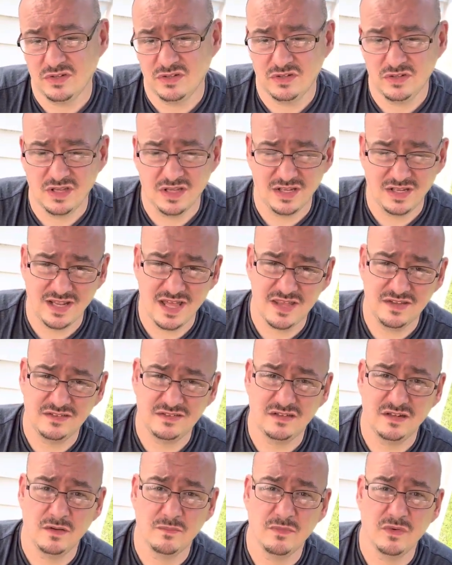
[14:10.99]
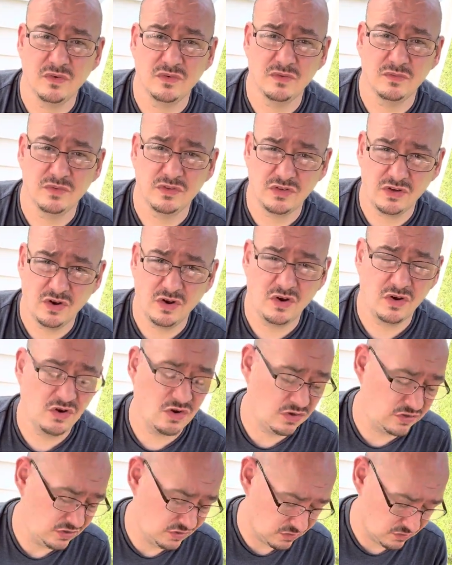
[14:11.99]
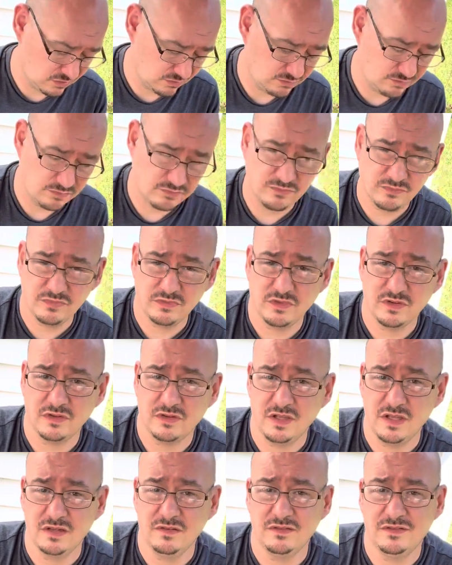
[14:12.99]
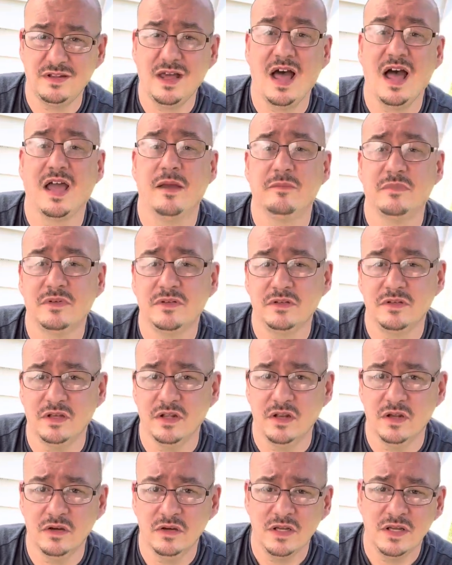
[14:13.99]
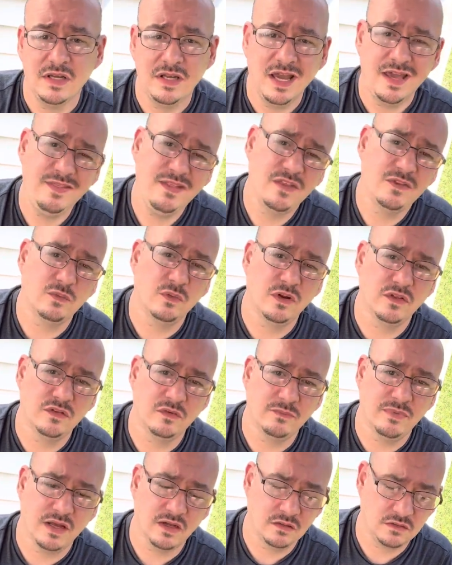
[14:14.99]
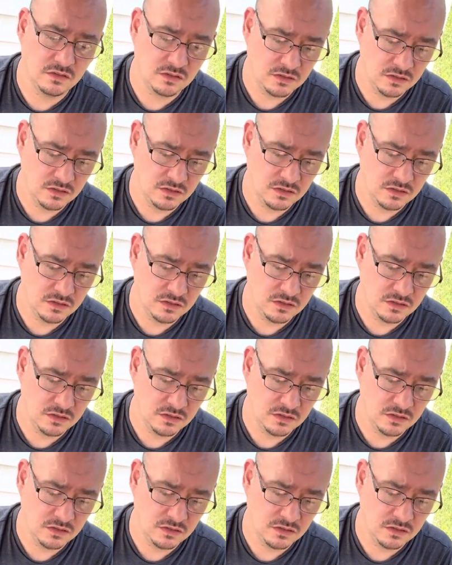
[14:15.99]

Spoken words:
You get less numbers of return on your in time, you know, and that's what it's about.